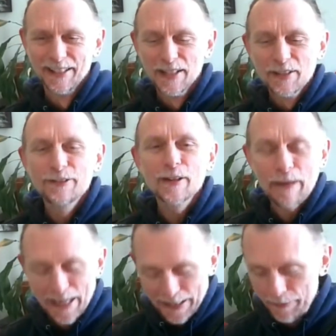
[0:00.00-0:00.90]

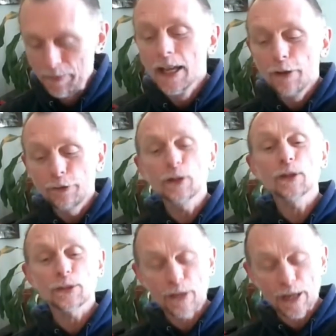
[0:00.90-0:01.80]
verbatim, if you go
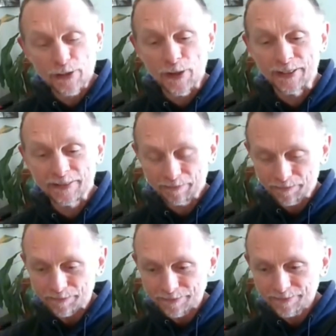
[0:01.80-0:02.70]
to a restaurant,
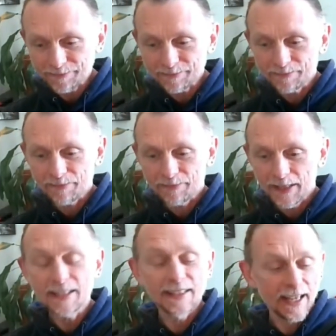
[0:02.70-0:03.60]

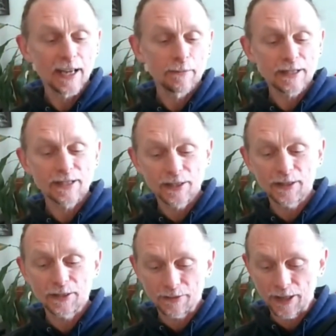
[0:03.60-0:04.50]
yeah, imagine you go
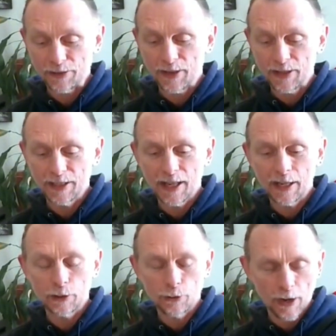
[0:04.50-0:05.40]
into a restaurant and you're
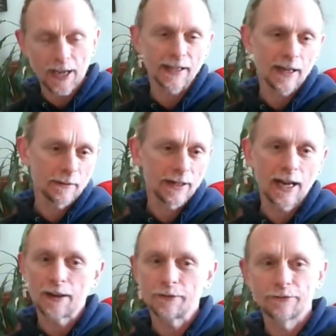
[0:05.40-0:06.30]
like, great, I'm gonna have